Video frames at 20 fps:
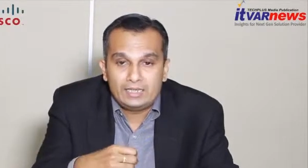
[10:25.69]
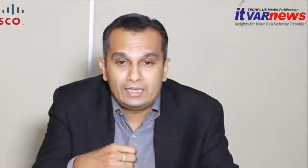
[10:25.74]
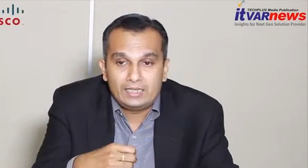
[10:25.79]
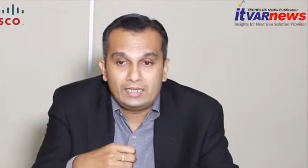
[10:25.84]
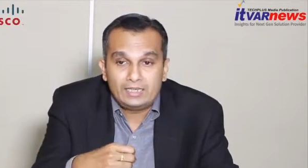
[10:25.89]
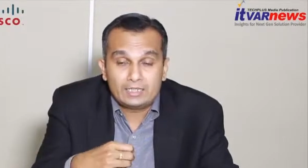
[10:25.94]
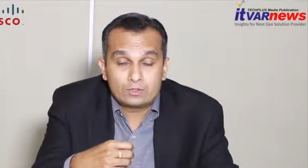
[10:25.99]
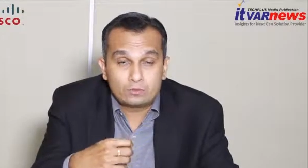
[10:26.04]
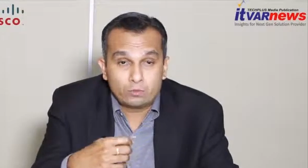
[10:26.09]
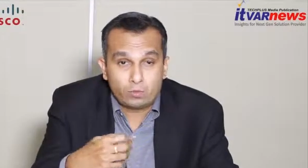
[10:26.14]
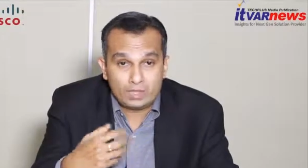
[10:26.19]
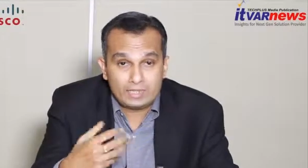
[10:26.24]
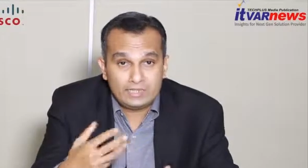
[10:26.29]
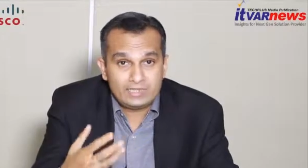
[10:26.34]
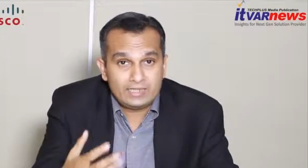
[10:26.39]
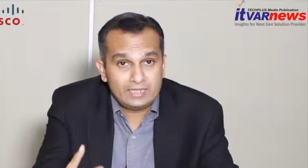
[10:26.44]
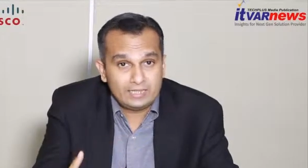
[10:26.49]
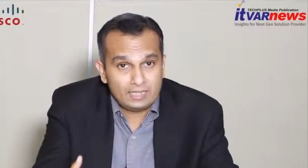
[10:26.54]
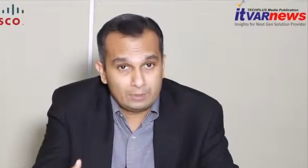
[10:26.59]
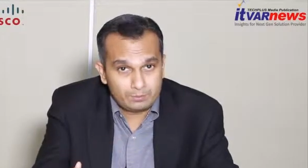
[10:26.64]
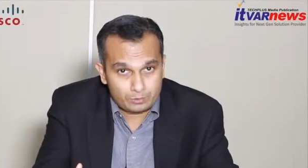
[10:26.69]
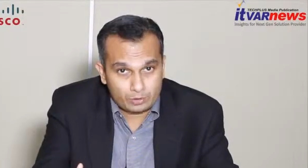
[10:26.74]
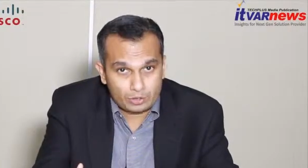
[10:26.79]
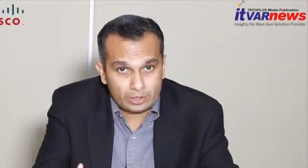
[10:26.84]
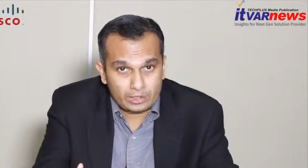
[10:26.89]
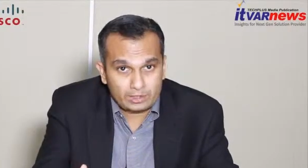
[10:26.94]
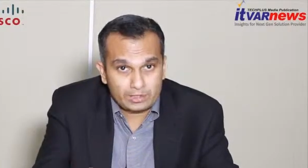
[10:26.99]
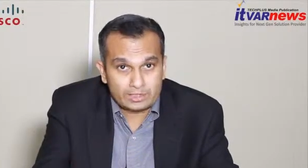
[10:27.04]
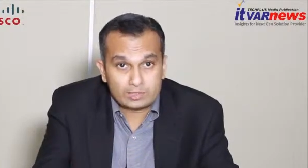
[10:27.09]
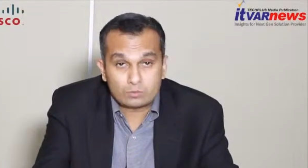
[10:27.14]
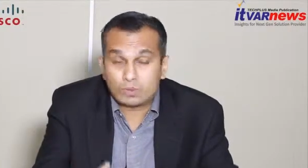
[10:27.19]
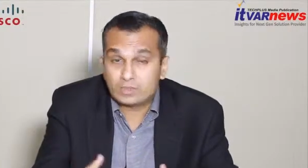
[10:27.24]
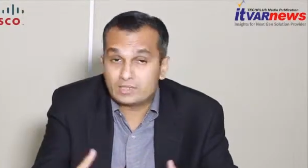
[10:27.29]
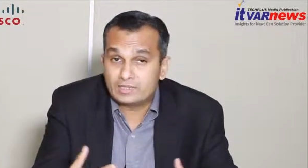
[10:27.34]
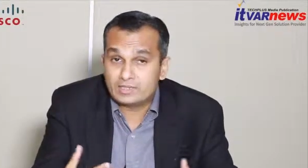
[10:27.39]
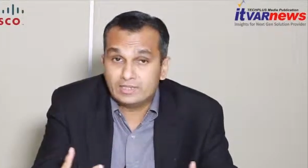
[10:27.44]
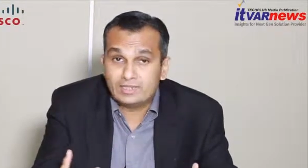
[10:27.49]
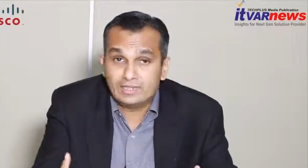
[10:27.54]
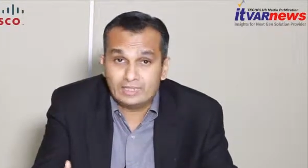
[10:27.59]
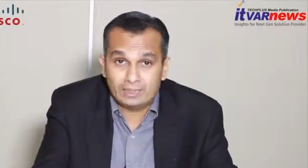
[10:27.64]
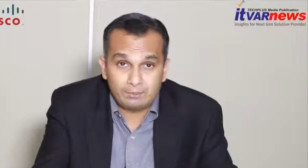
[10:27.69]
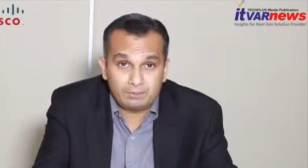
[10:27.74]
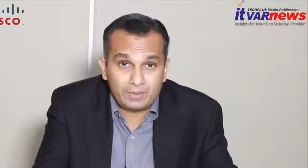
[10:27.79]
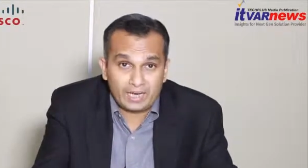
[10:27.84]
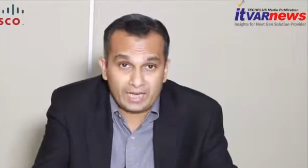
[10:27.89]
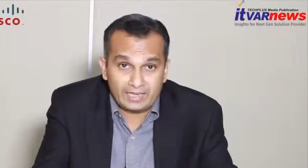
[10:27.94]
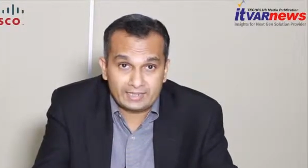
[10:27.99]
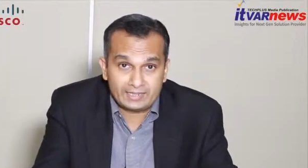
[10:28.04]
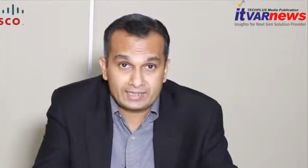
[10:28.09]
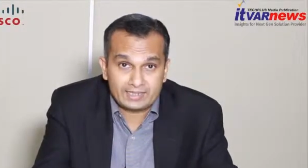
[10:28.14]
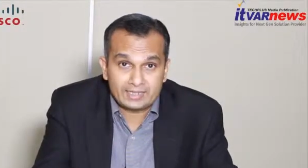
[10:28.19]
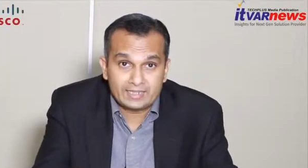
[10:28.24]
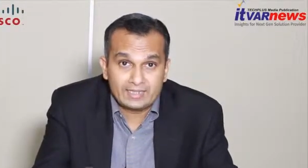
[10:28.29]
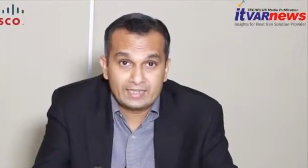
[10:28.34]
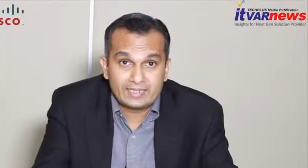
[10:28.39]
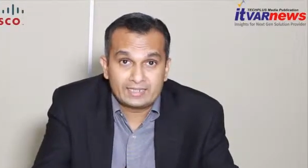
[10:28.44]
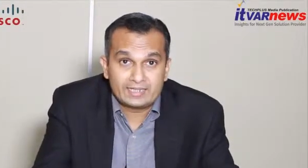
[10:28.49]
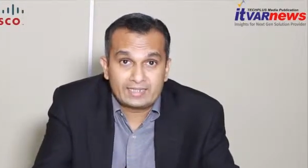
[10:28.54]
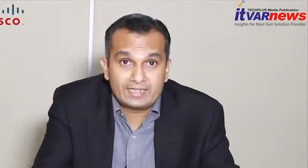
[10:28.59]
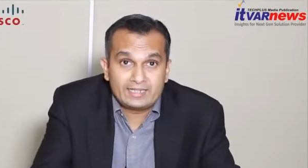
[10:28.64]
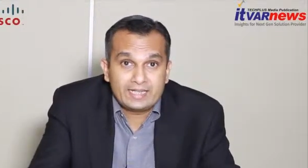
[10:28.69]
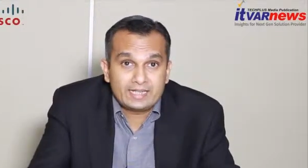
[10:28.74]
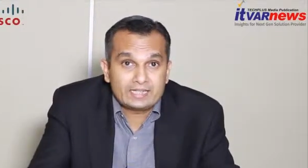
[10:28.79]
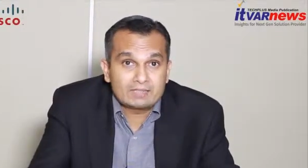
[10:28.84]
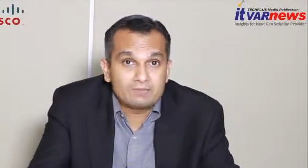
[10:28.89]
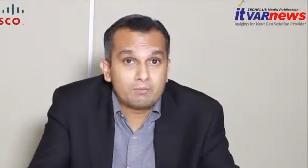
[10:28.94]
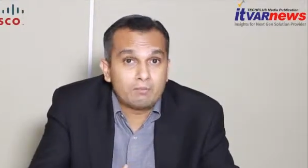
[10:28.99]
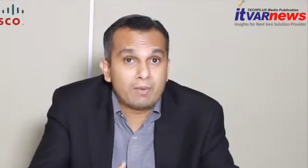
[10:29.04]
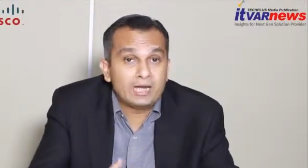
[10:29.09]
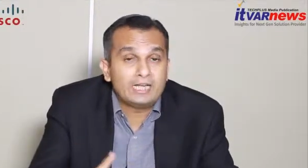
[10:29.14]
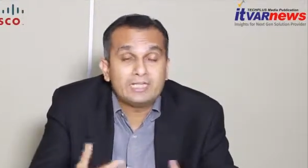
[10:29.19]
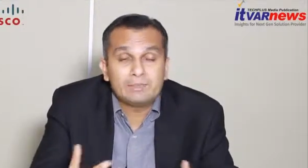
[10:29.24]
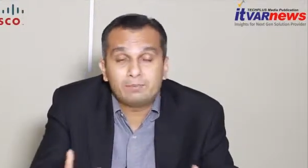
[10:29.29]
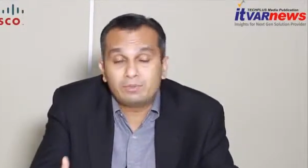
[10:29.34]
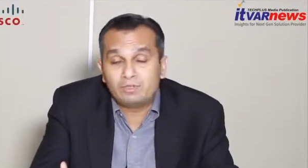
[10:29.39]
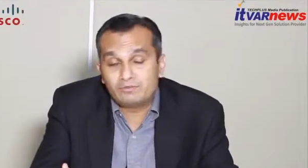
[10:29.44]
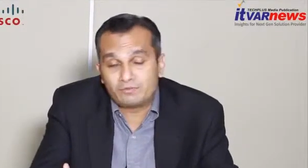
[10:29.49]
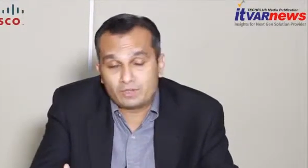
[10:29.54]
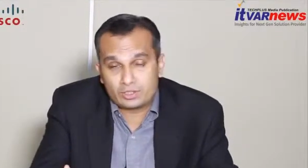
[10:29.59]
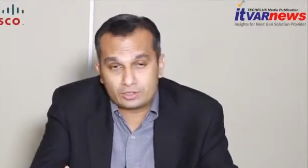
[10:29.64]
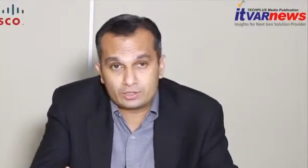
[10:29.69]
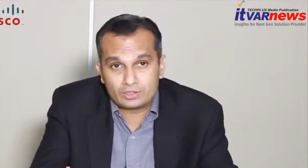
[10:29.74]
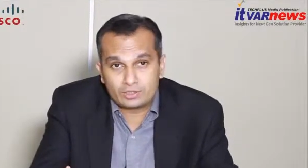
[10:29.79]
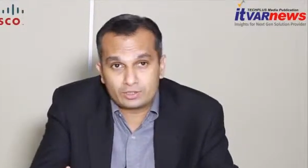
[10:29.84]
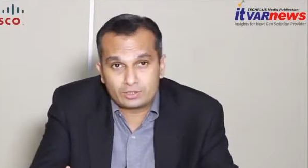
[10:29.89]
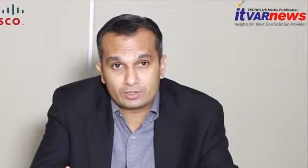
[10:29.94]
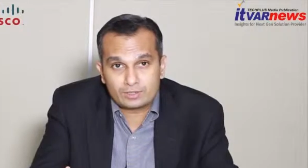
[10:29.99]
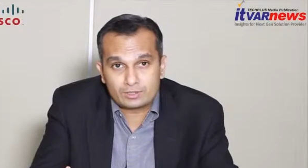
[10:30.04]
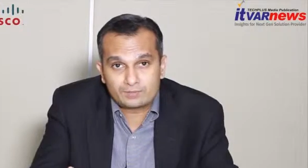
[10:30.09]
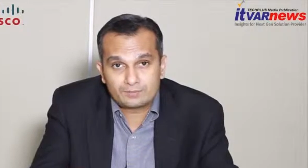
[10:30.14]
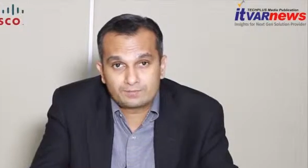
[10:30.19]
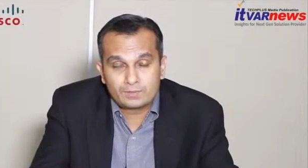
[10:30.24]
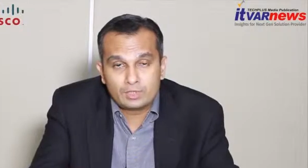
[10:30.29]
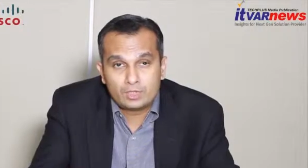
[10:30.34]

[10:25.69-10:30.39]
It is one single product, it's one single appliance that does multiple functions.